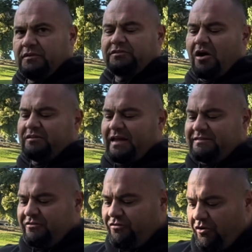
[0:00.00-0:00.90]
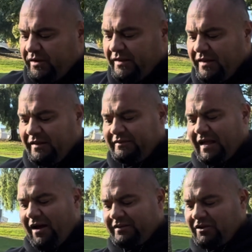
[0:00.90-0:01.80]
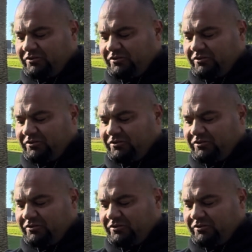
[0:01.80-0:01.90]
Psalms 18:40, thou hast